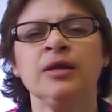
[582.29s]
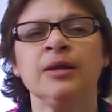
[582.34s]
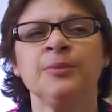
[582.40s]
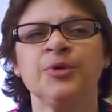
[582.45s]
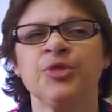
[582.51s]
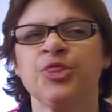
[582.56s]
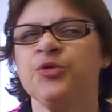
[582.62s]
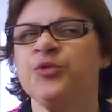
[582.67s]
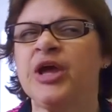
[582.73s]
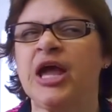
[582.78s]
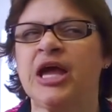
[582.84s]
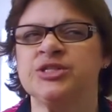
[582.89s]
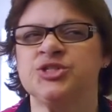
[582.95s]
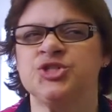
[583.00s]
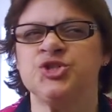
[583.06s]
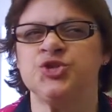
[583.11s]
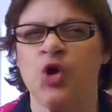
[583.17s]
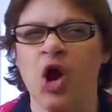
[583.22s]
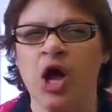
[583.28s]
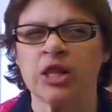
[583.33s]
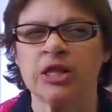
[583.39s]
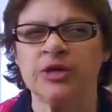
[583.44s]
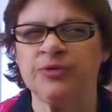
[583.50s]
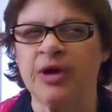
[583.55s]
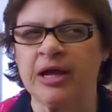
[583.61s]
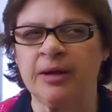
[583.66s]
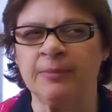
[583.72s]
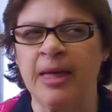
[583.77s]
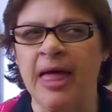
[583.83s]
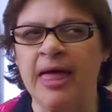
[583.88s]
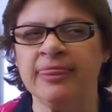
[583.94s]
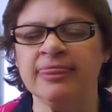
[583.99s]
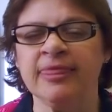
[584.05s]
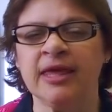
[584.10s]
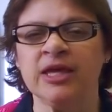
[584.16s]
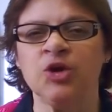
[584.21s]
Number 3, I'd strongly
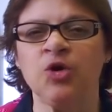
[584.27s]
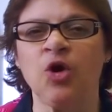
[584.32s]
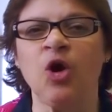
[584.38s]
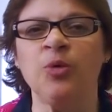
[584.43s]
recommend that you